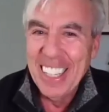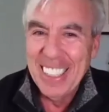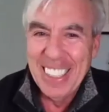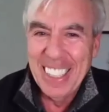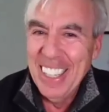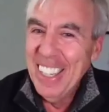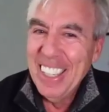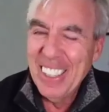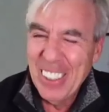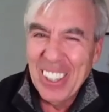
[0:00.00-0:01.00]
that
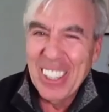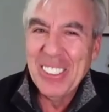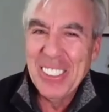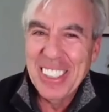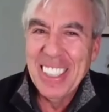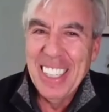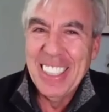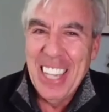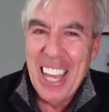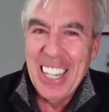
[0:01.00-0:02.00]
the horse was
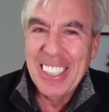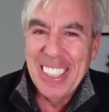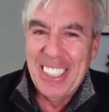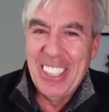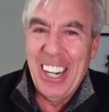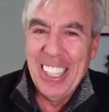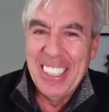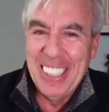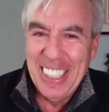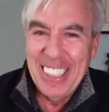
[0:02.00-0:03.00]
intentionally trying to
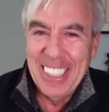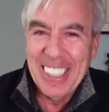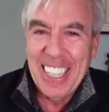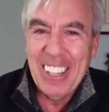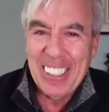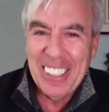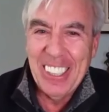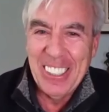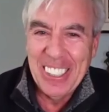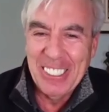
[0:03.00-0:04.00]
see just how
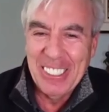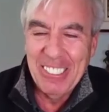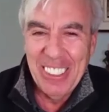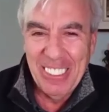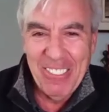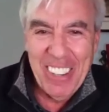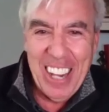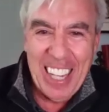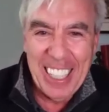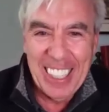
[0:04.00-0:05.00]
close this
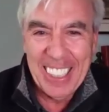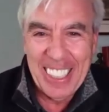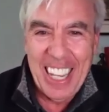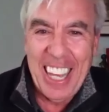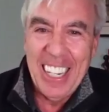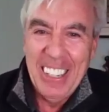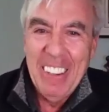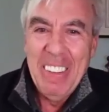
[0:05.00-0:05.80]
flank he could get.